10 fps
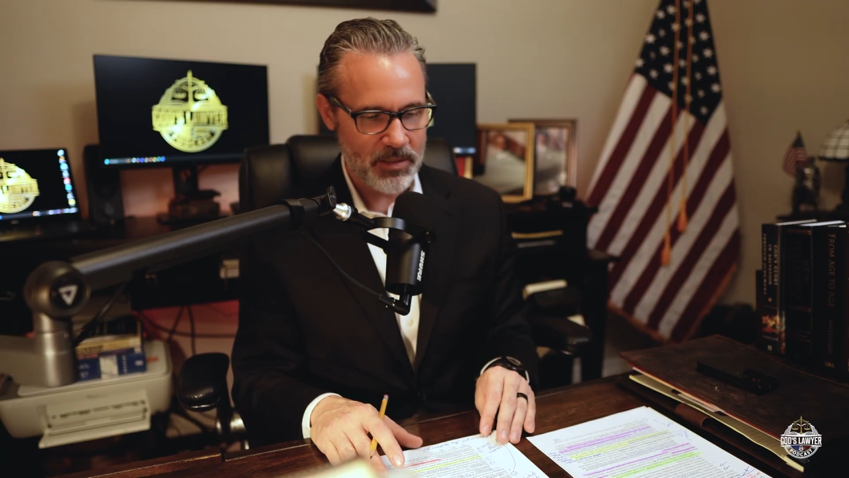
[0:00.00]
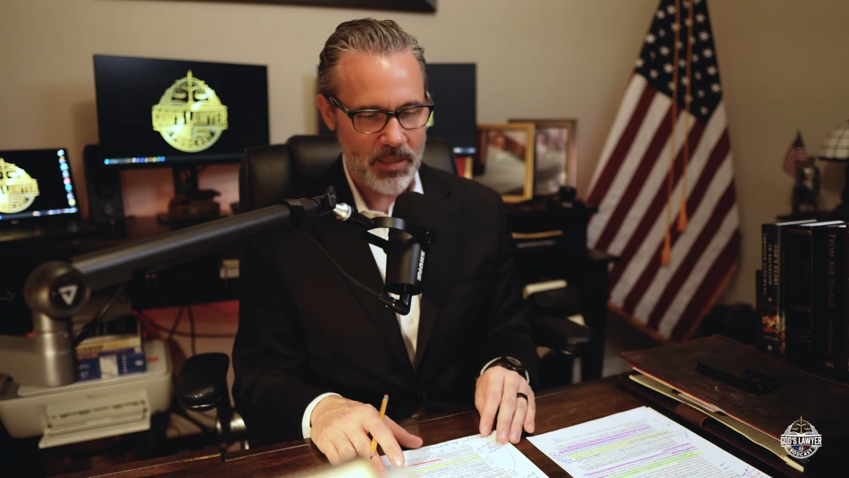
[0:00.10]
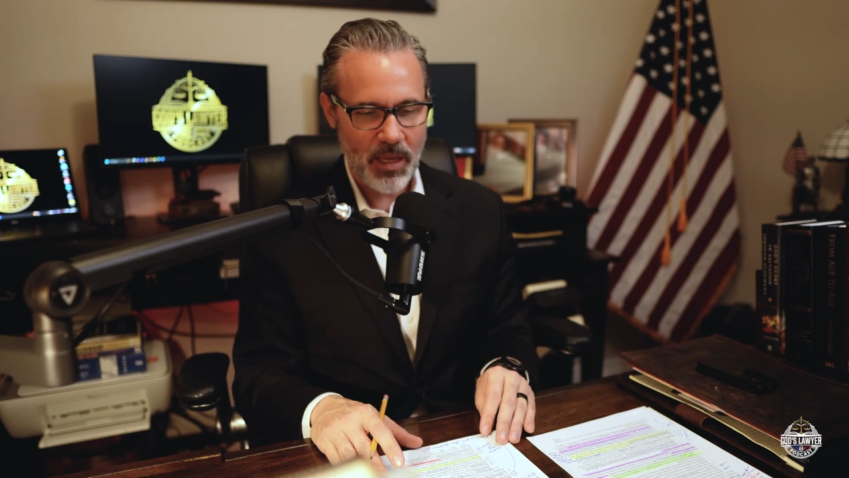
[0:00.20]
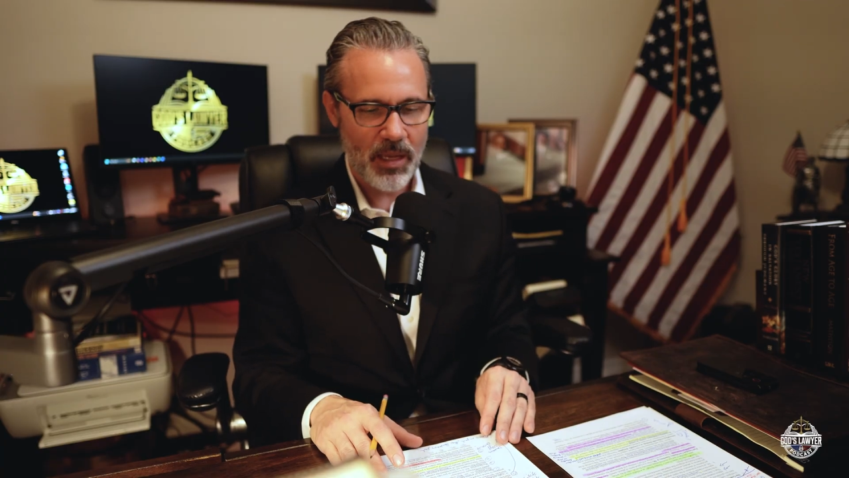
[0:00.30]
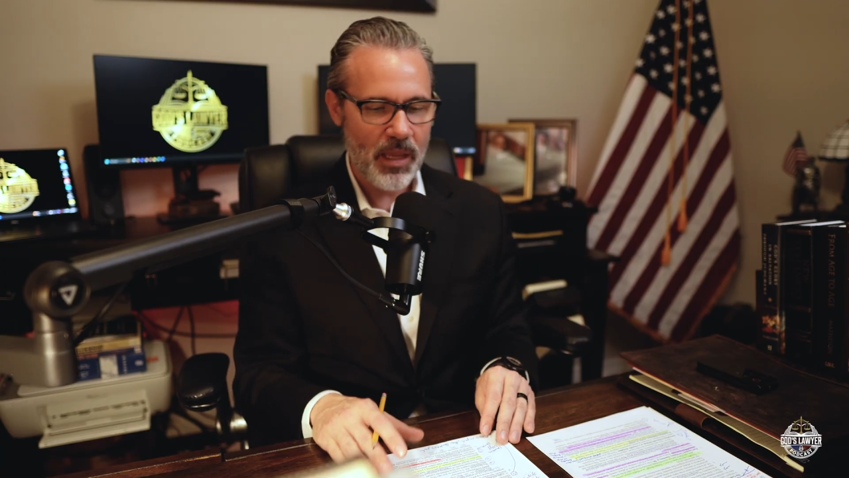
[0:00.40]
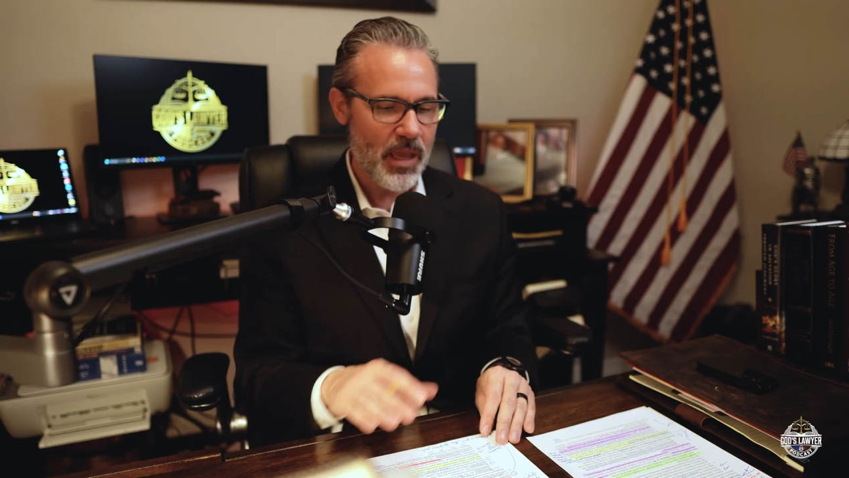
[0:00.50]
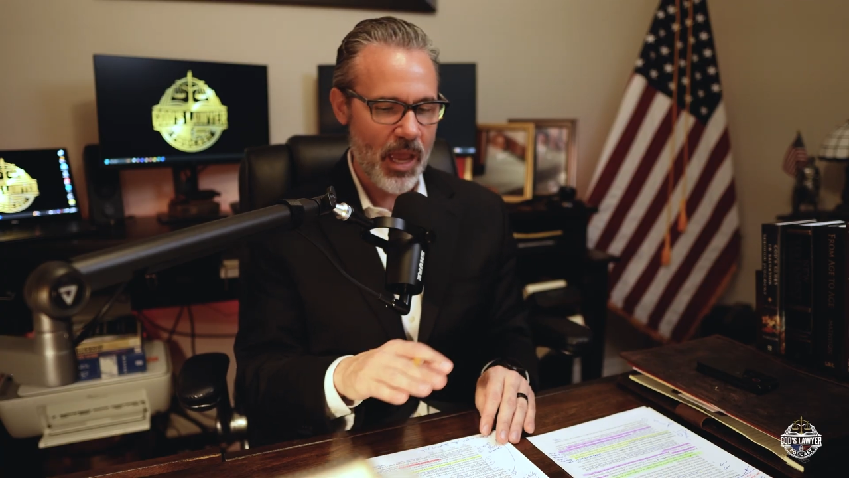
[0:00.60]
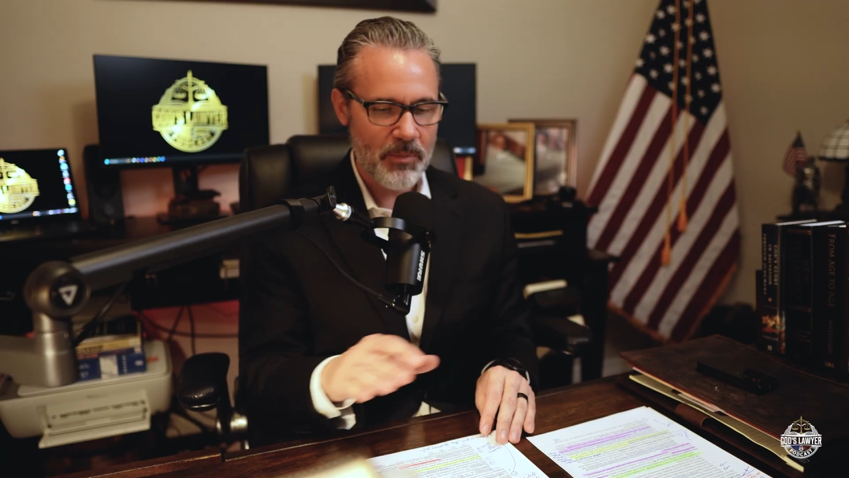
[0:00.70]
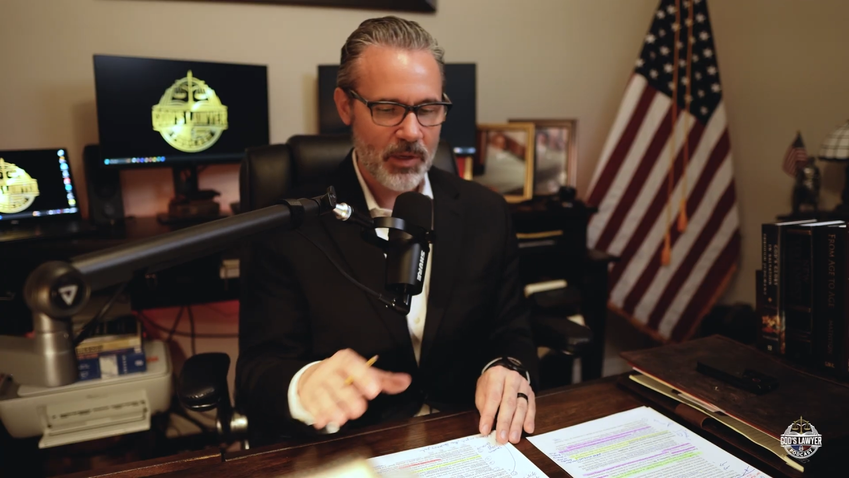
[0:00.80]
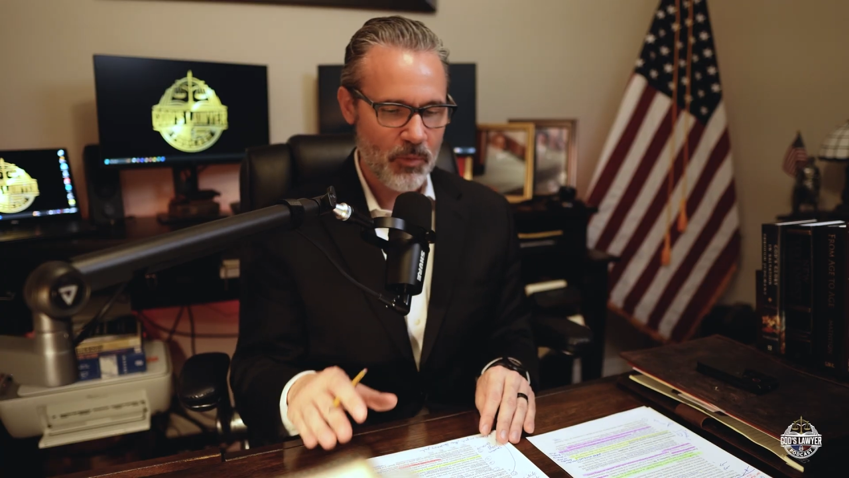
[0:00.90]
is saying he
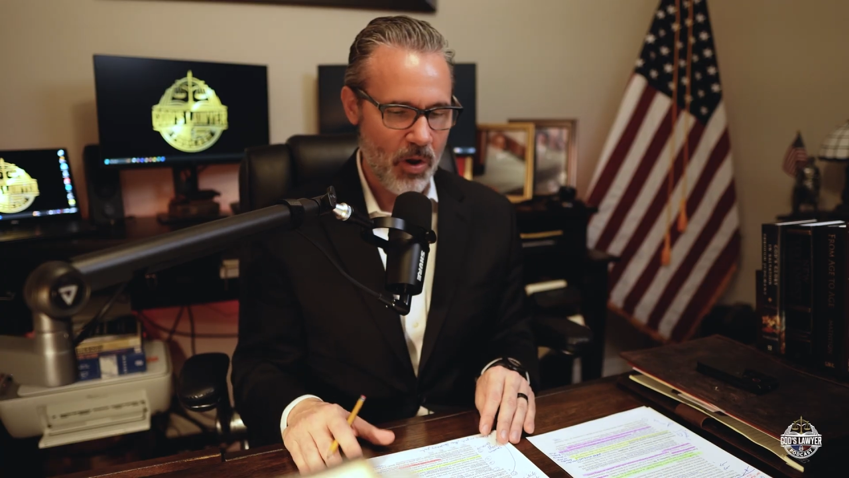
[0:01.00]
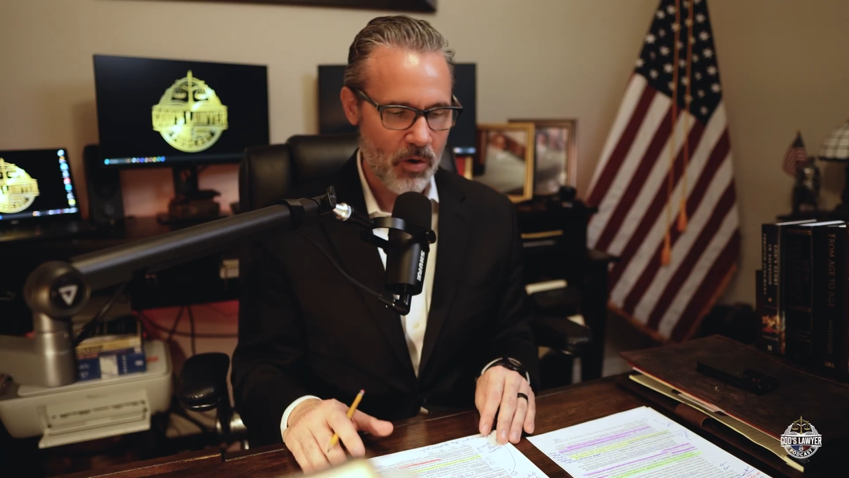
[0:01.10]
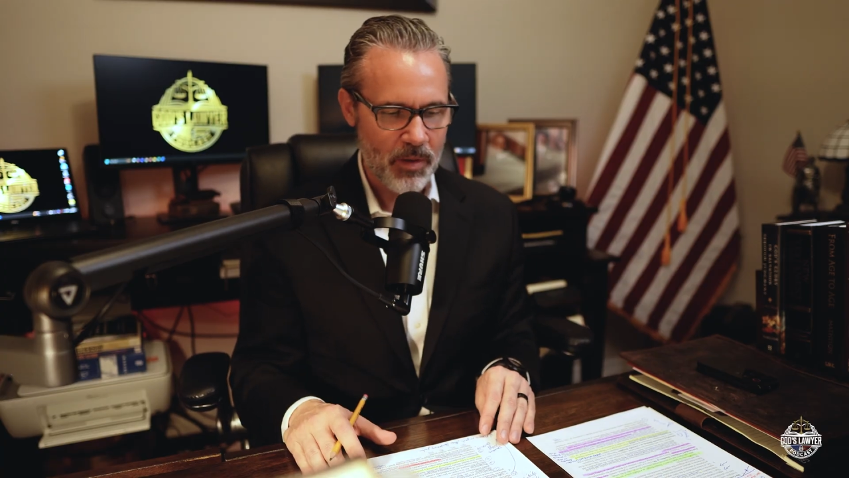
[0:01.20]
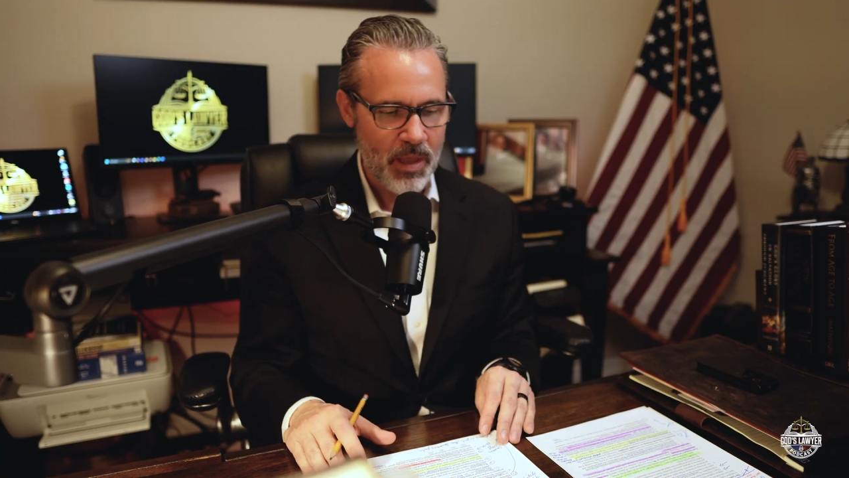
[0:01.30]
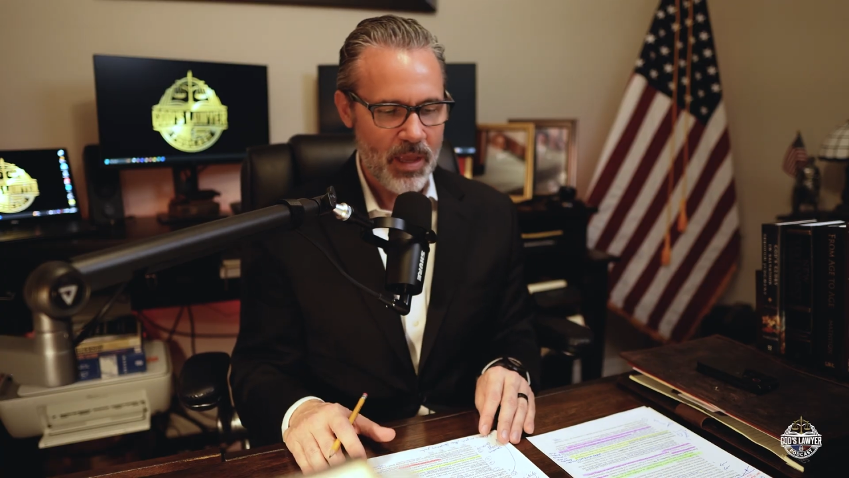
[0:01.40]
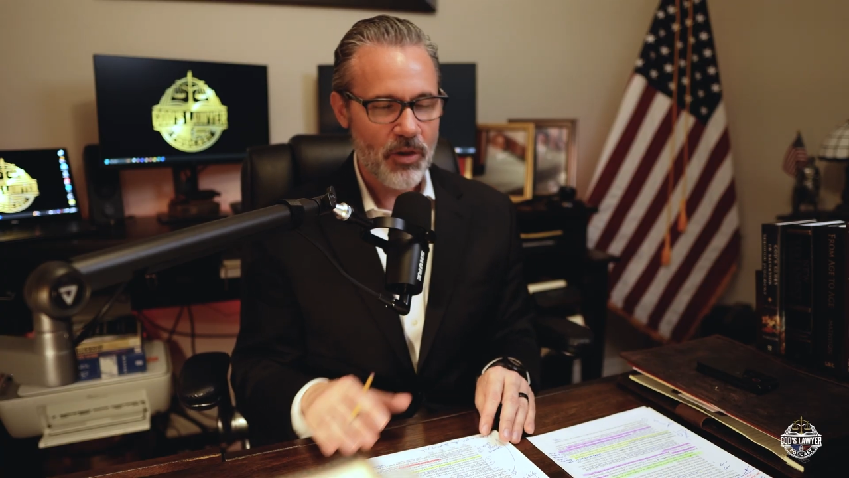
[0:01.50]
can't be wrong.